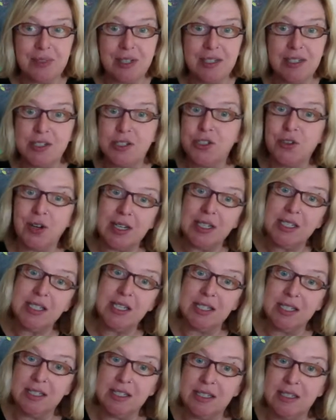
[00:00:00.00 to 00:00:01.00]

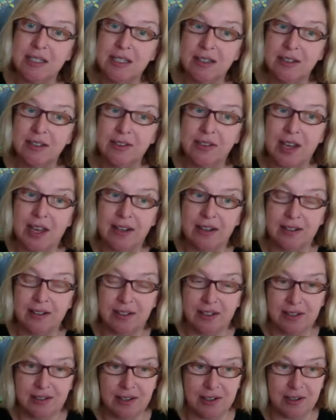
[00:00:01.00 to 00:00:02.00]
stresses that
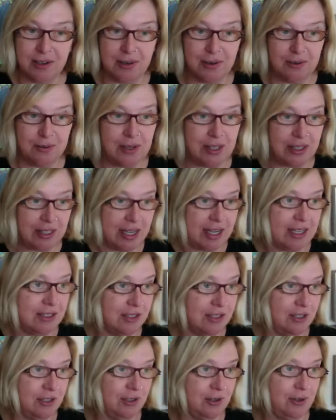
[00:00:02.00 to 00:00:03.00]
relate
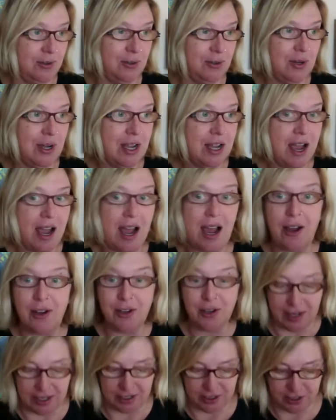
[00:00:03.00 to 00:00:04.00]
to how
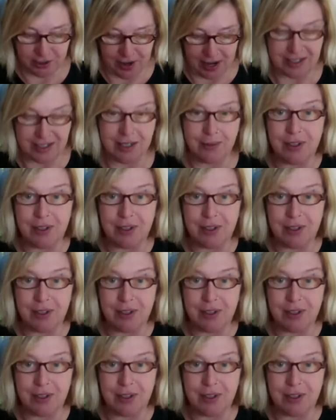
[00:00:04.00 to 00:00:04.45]
you're interacting